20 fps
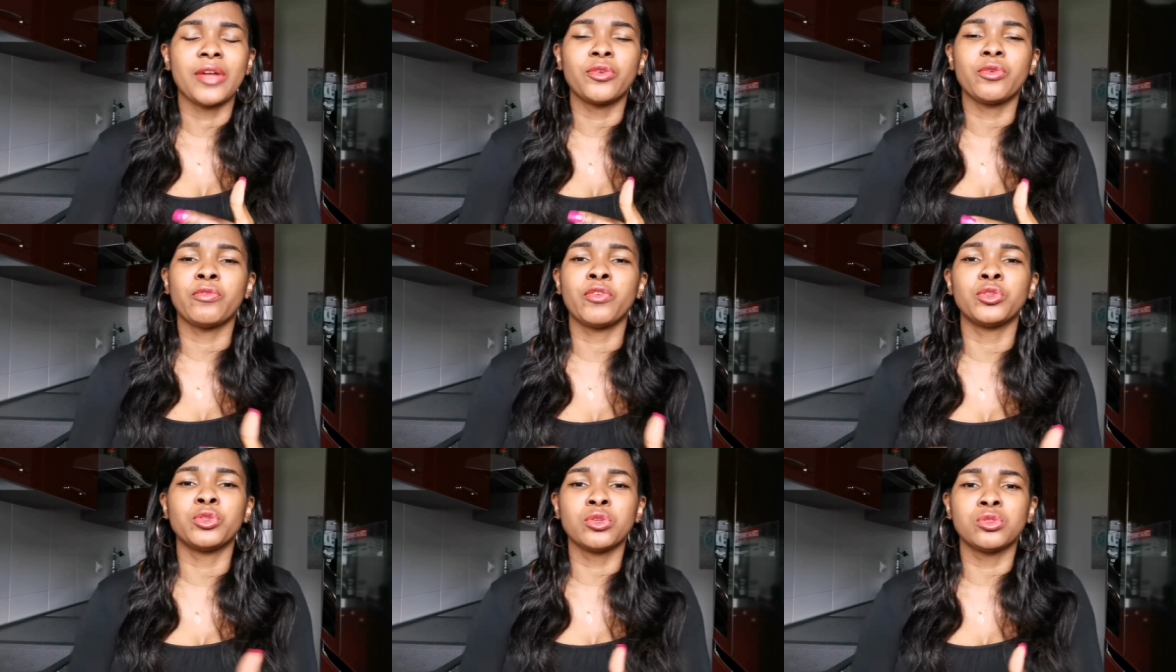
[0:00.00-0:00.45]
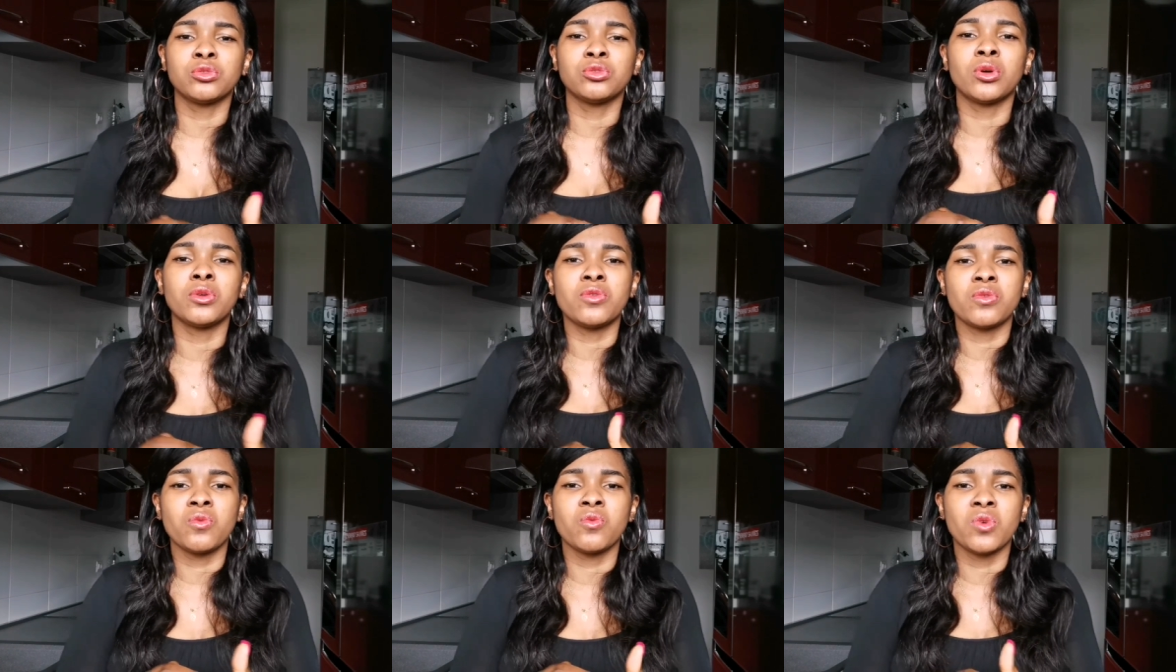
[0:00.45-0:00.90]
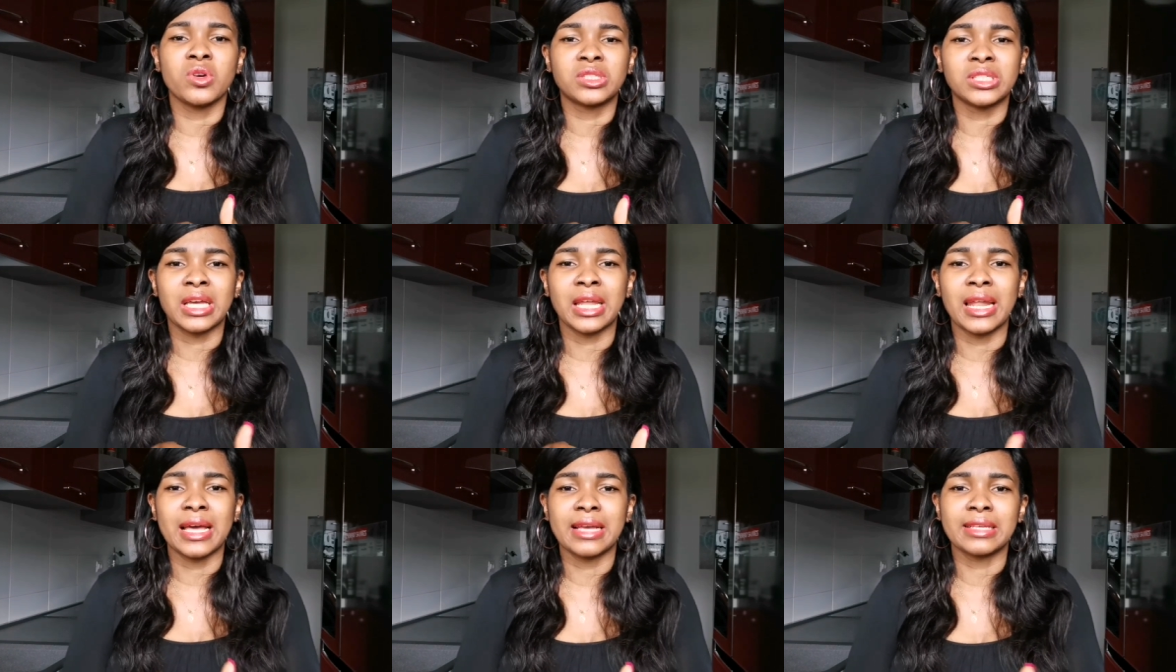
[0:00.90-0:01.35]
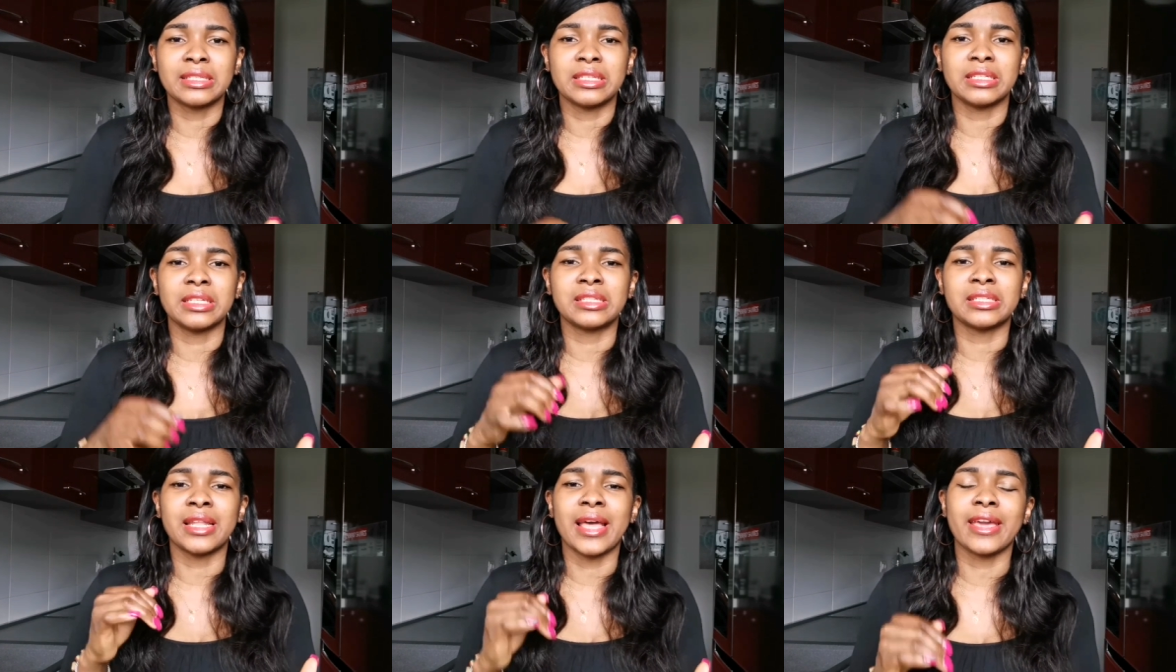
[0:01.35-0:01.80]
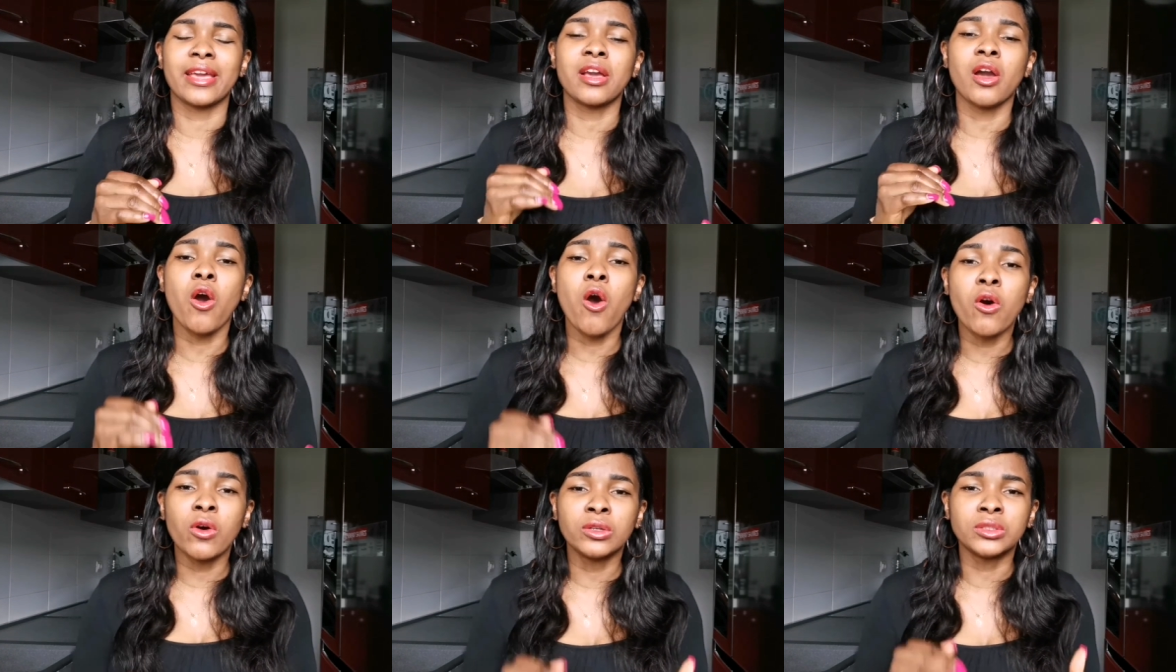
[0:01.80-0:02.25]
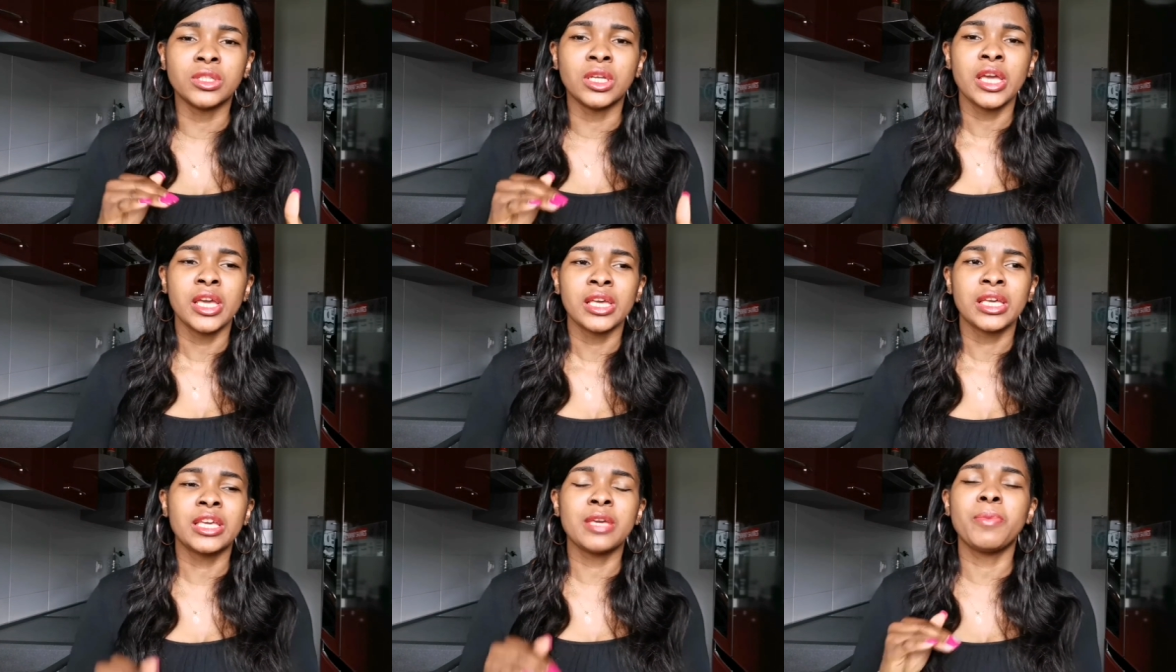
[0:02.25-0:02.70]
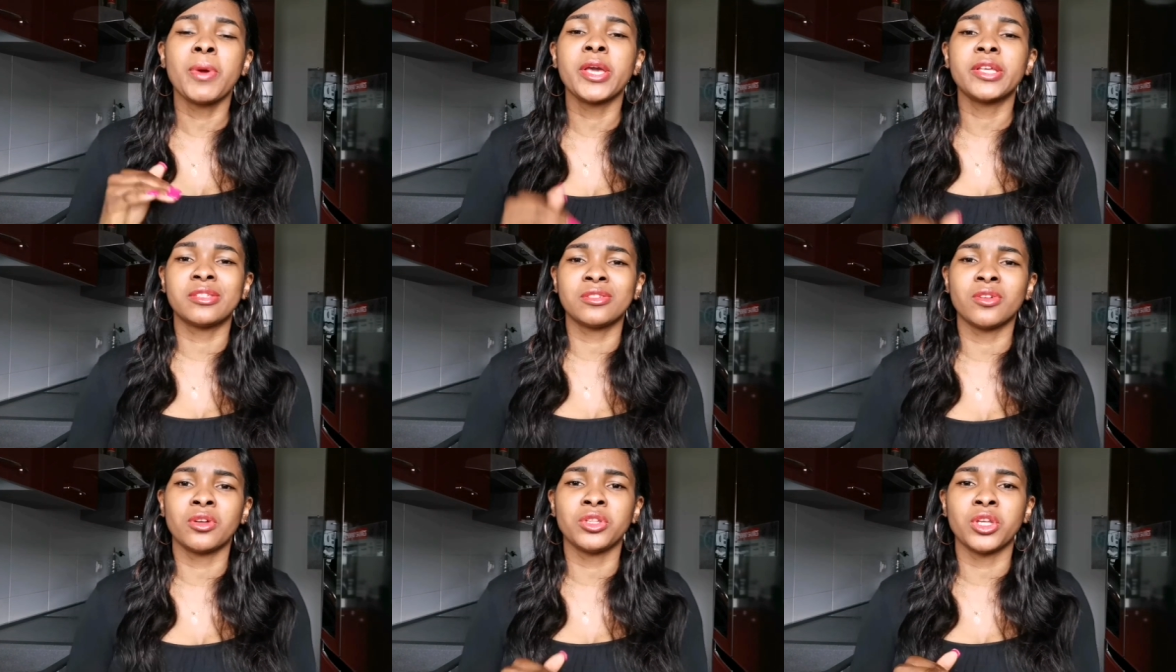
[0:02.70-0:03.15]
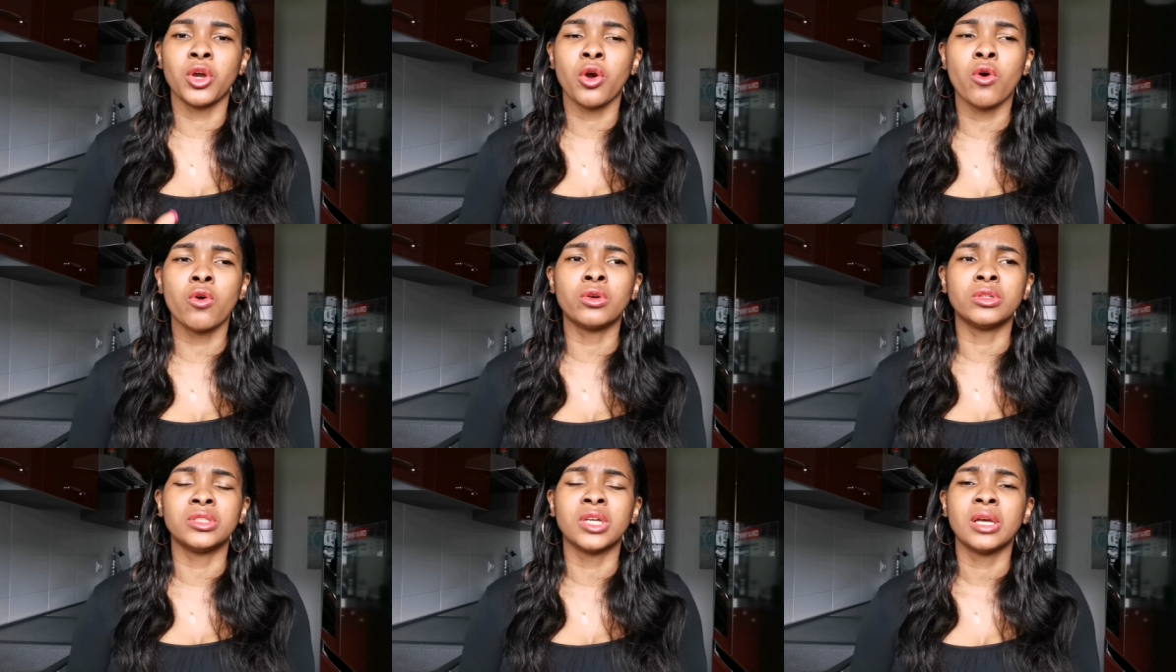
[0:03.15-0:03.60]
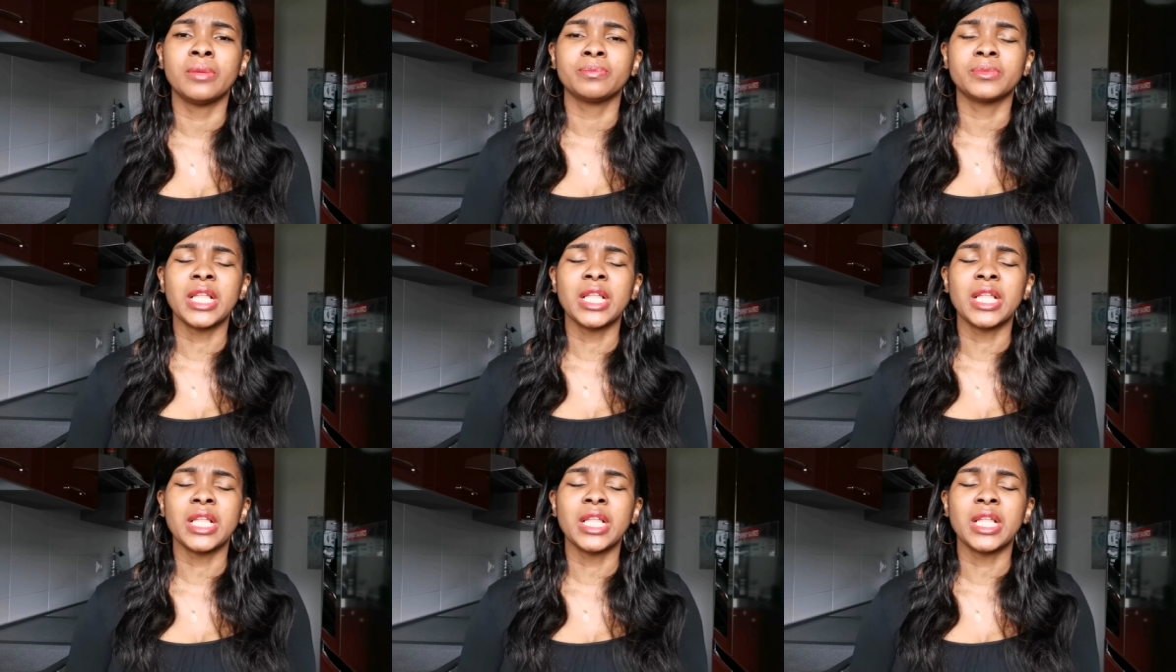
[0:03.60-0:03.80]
I don't, for those who don't know what klaxon is, like horn. Keep hitting on the horn.